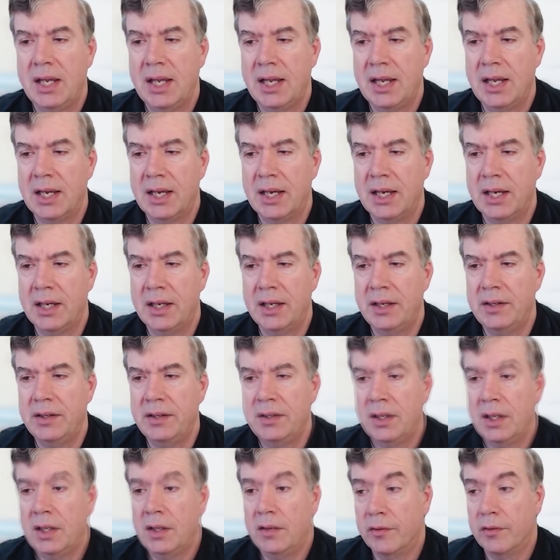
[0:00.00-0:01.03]

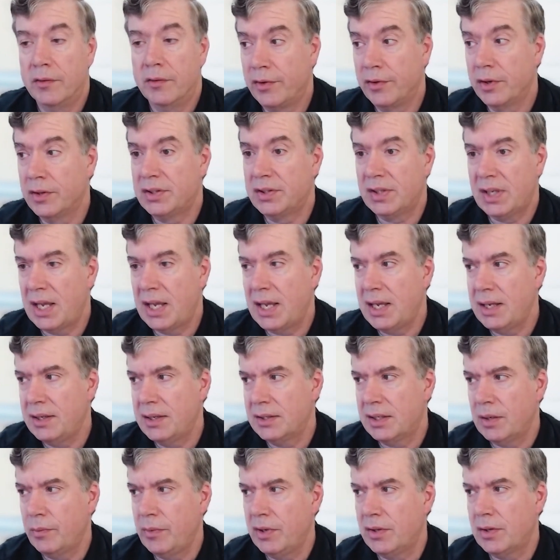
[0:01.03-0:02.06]
And in the first
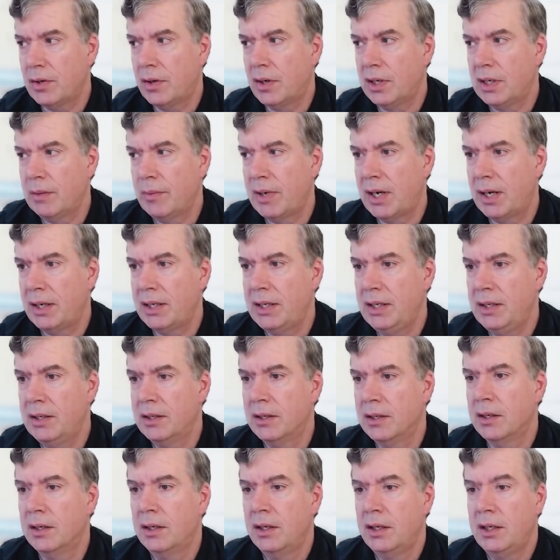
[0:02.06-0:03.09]
case that we talked about
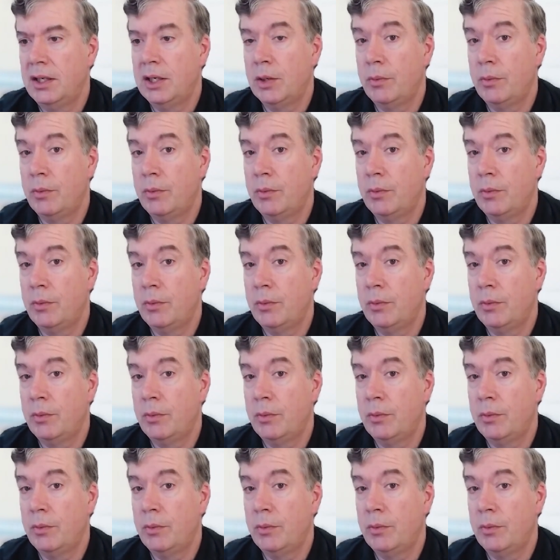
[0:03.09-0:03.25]
here,